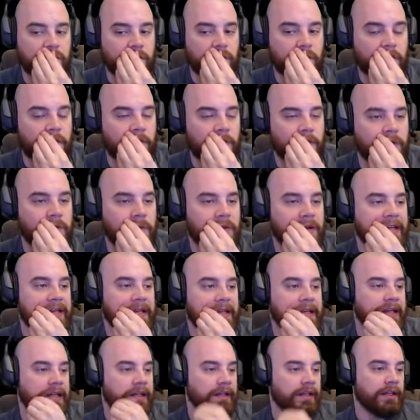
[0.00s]
go away.
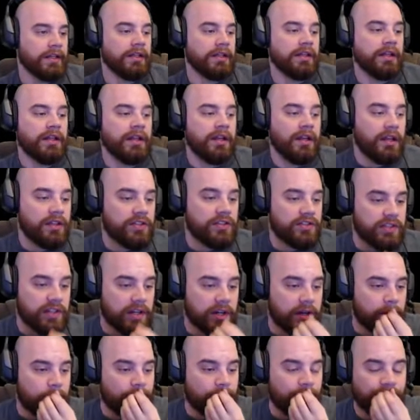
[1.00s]

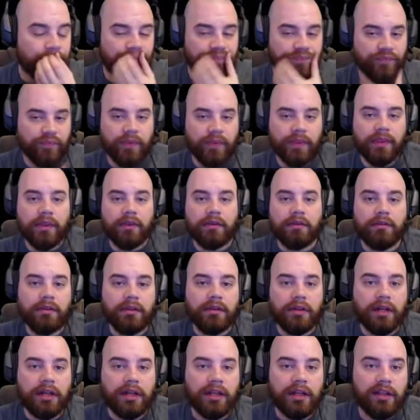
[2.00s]
So,
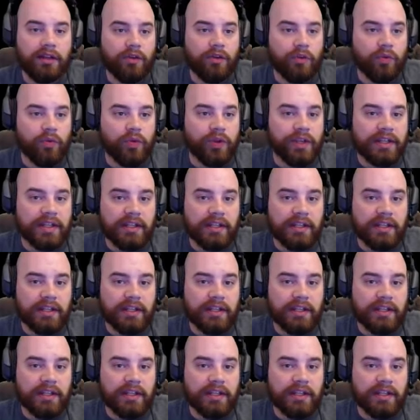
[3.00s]
we need a